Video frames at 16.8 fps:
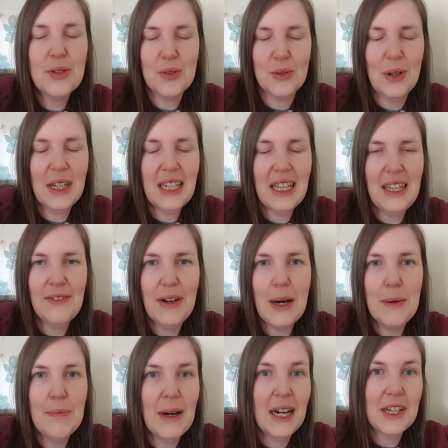So I gave it
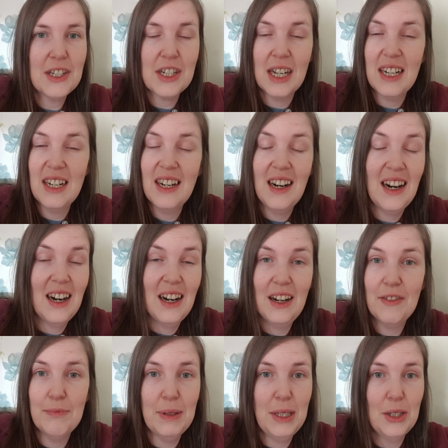a bash and I
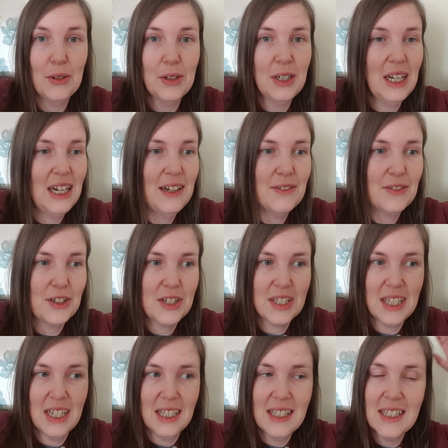have been on it ever
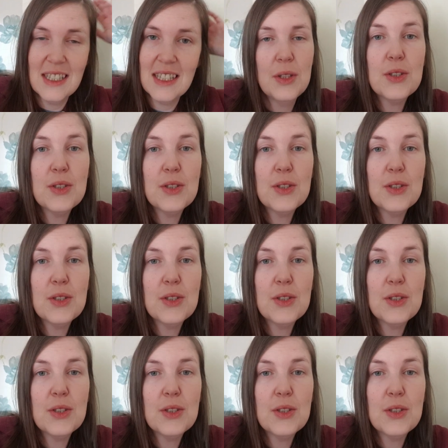since.